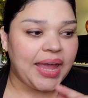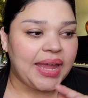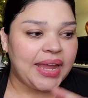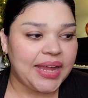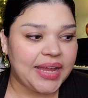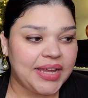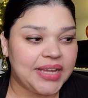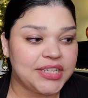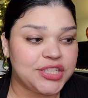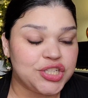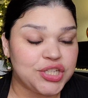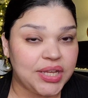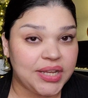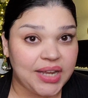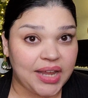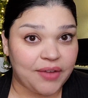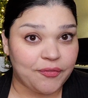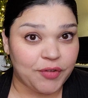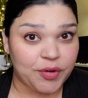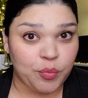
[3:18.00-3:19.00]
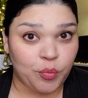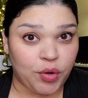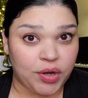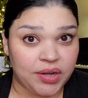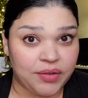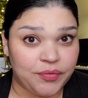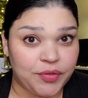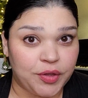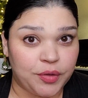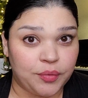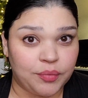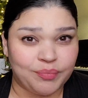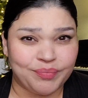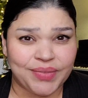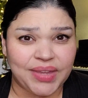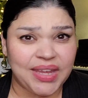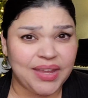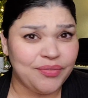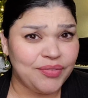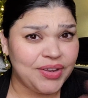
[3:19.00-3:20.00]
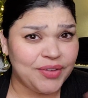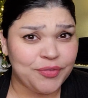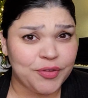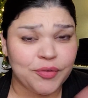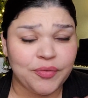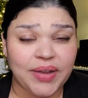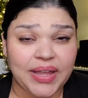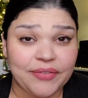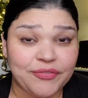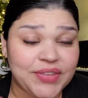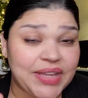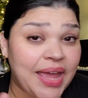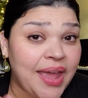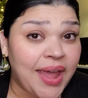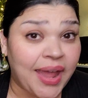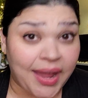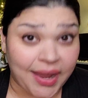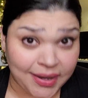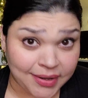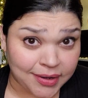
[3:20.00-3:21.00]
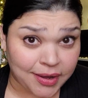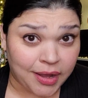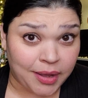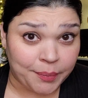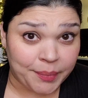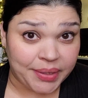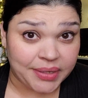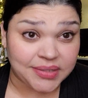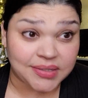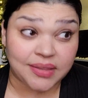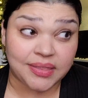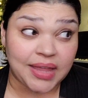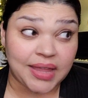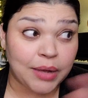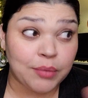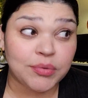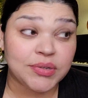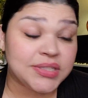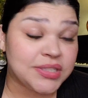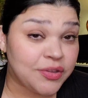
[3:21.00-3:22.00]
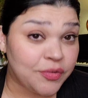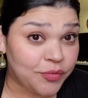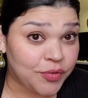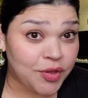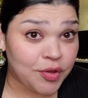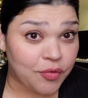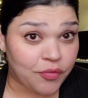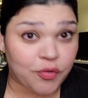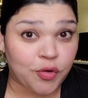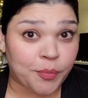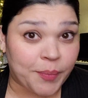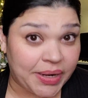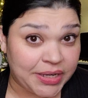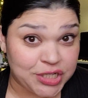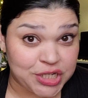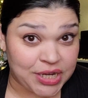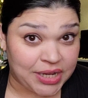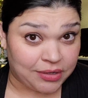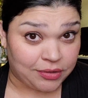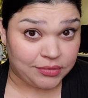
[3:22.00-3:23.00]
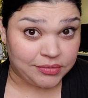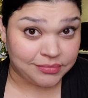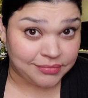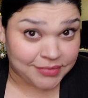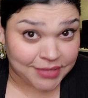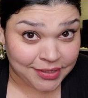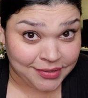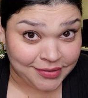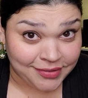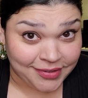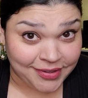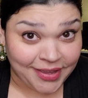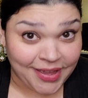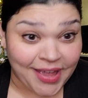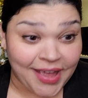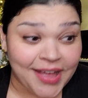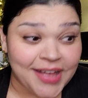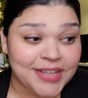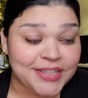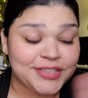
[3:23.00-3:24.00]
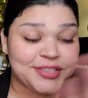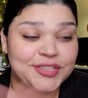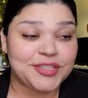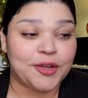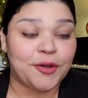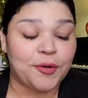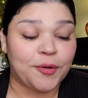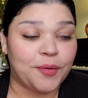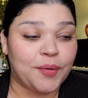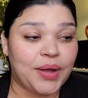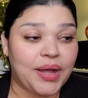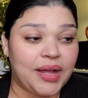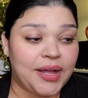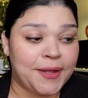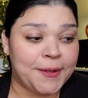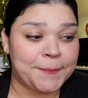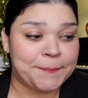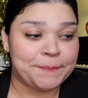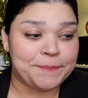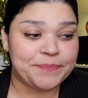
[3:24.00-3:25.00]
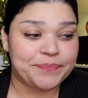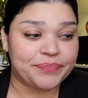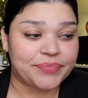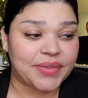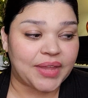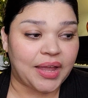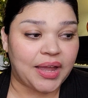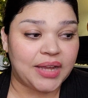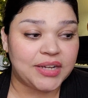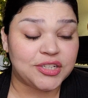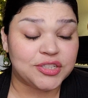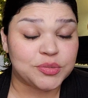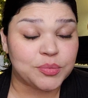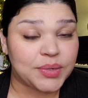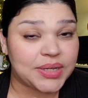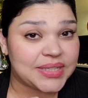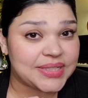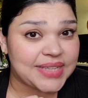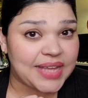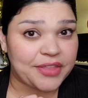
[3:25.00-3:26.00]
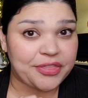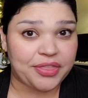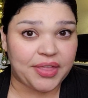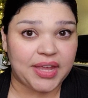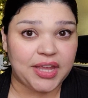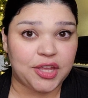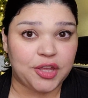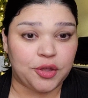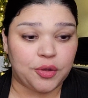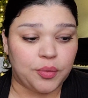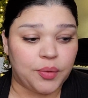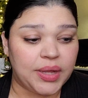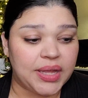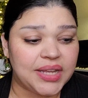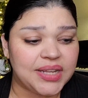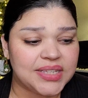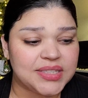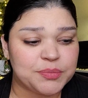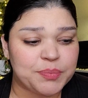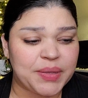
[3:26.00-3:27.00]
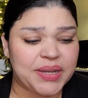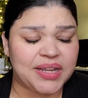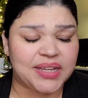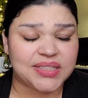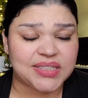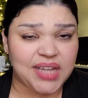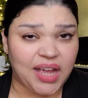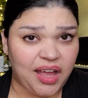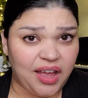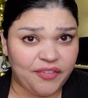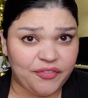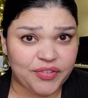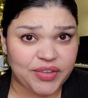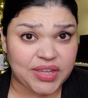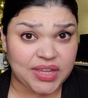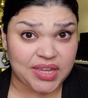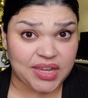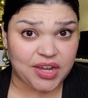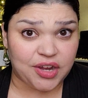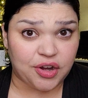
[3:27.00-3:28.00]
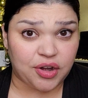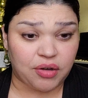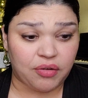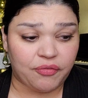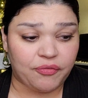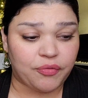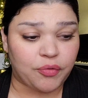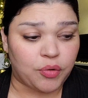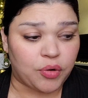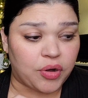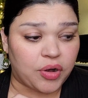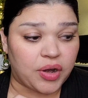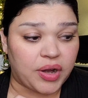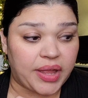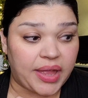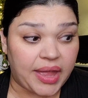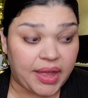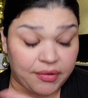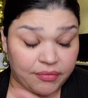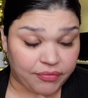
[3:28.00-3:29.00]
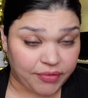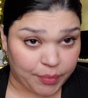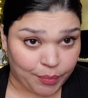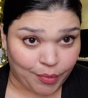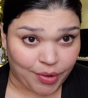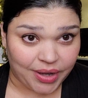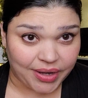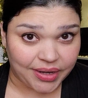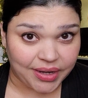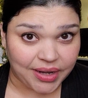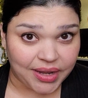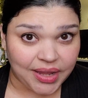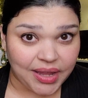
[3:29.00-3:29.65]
Each and every one of you, even if you left a hate comment, that was a view for my channel. So I just want to say thank you. It has been a tough year for everyone.